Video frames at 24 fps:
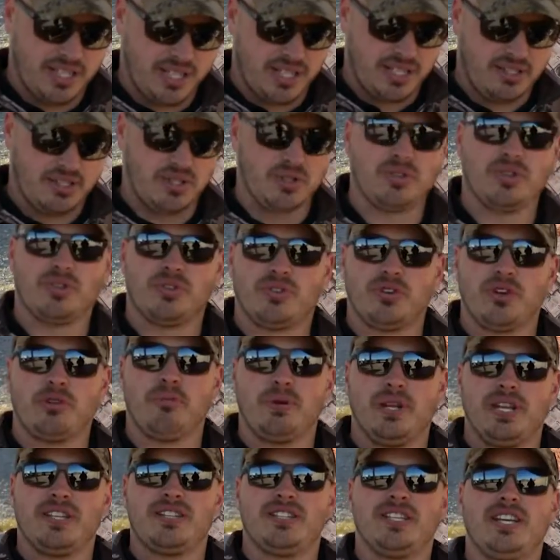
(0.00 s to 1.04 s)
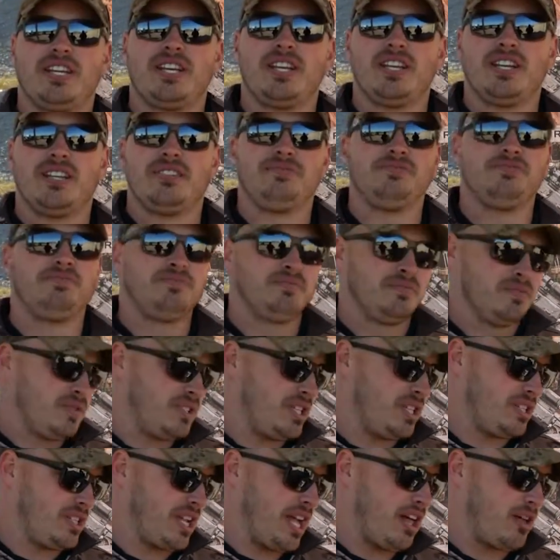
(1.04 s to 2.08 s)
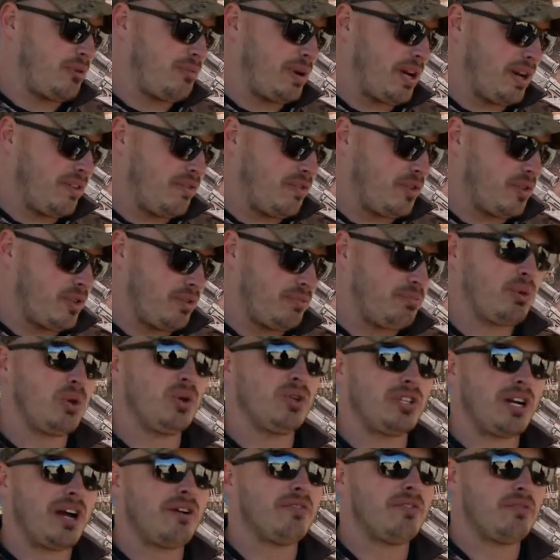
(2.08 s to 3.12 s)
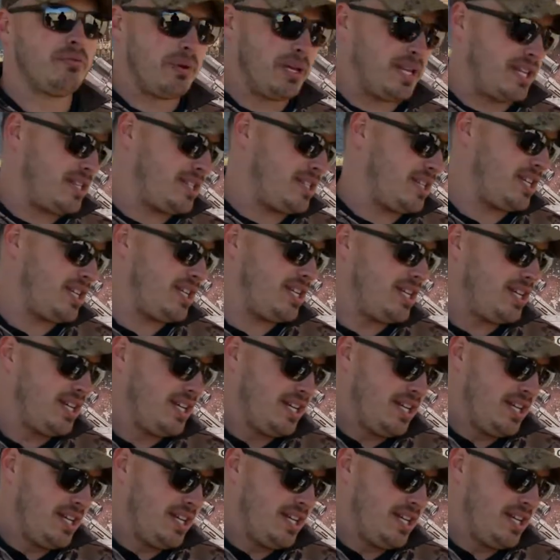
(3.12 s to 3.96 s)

a 223 BDC in it that's calibrated for the bolt drop of BDC.